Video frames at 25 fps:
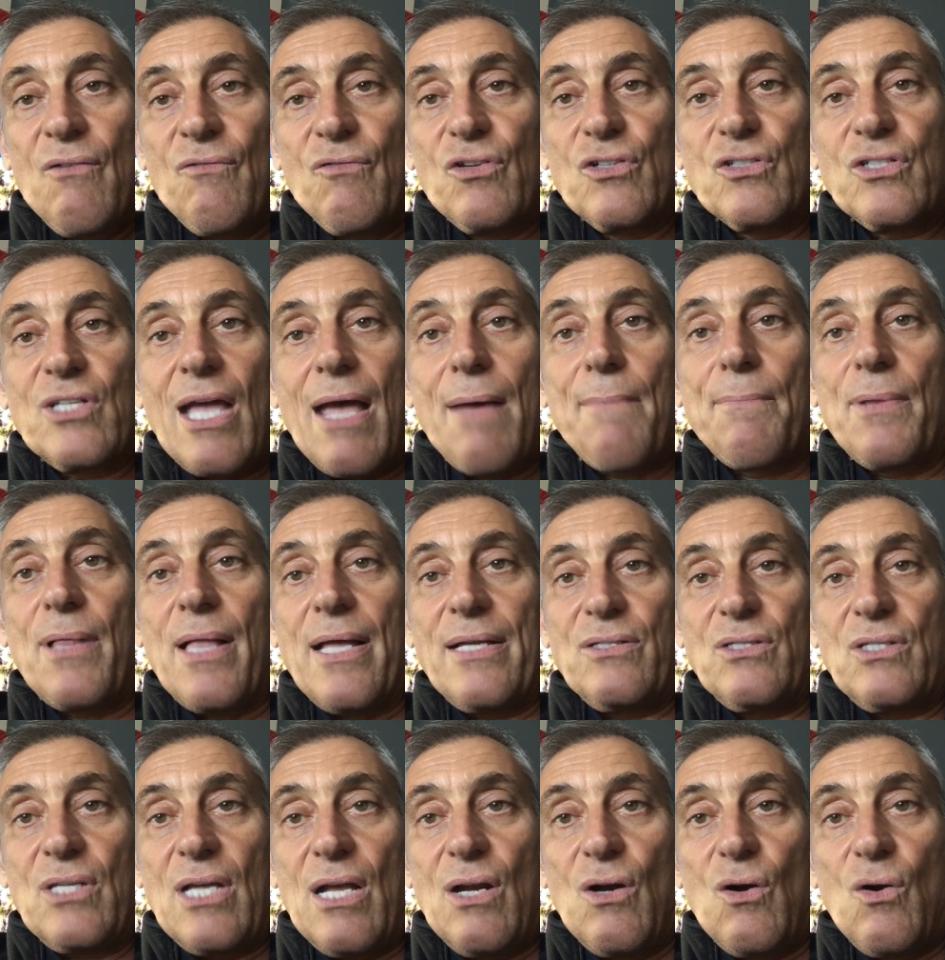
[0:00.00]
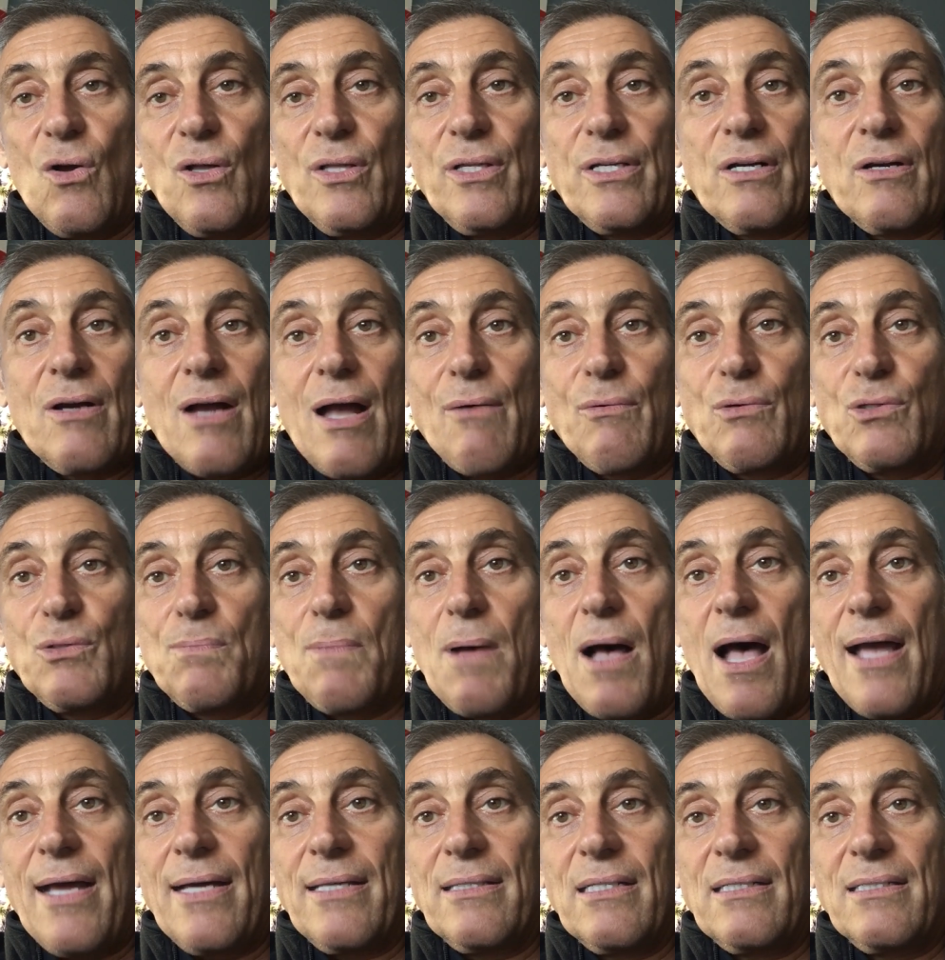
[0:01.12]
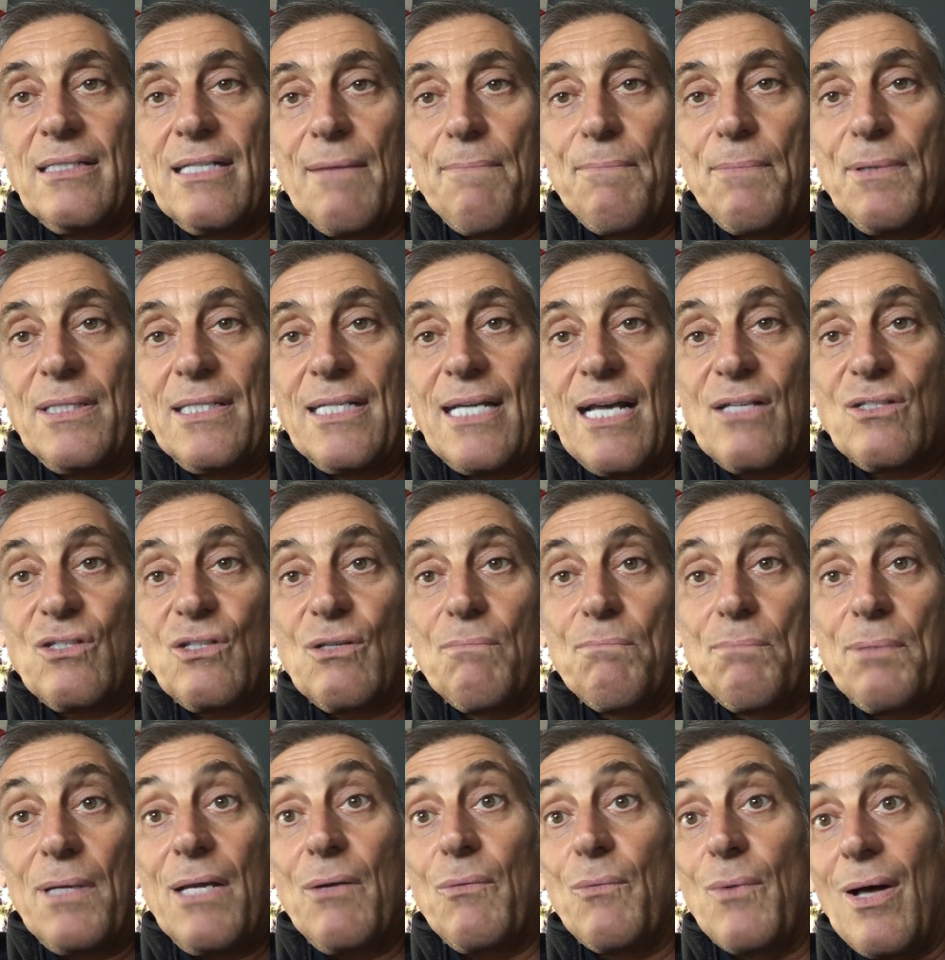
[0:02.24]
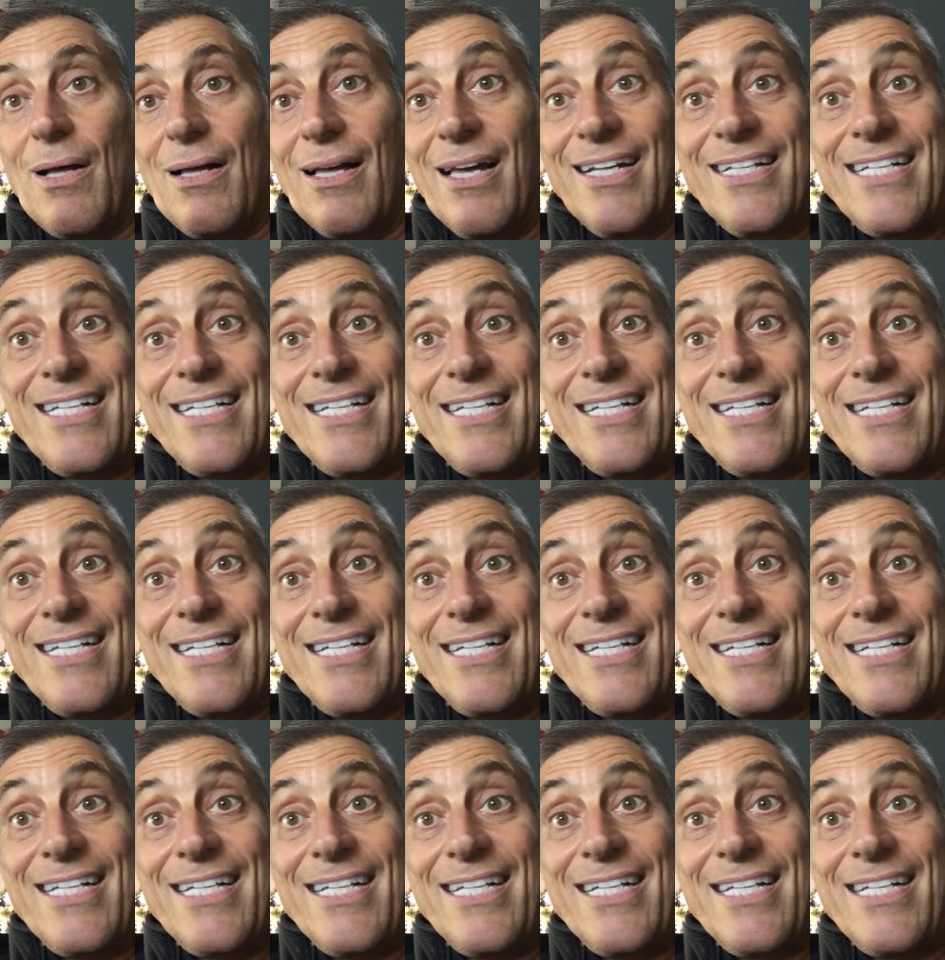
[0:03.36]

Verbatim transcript: for example, I said earlier I was buying the dip in the S&P. Well,